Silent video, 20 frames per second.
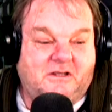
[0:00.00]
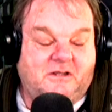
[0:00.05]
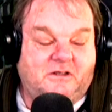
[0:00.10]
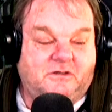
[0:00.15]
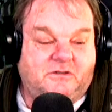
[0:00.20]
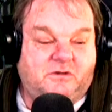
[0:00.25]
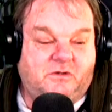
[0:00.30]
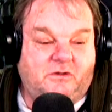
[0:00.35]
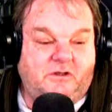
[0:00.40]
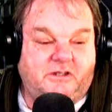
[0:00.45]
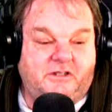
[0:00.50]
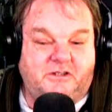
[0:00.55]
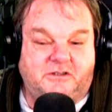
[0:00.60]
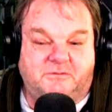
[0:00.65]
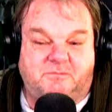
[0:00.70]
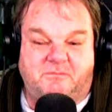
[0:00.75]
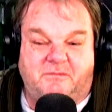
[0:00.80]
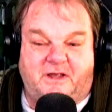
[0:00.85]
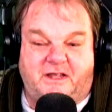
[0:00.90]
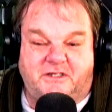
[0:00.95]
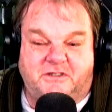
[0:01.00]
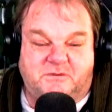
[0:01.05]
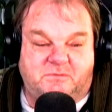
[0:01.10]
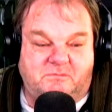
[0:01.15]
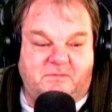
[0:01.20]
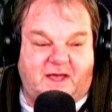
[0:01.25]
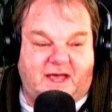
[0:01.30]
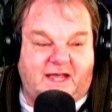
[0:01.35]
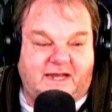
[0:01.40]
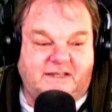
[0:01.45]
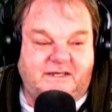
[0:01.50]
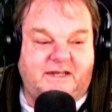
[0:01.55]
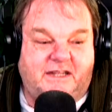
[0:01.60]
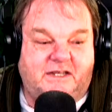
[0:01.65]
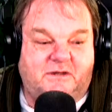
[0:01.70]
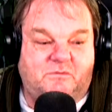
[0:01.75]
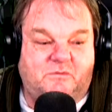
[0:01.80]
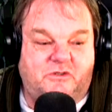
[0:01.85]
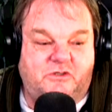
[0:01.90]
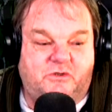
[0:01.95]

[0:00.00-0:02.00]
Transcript: So like it's maddening when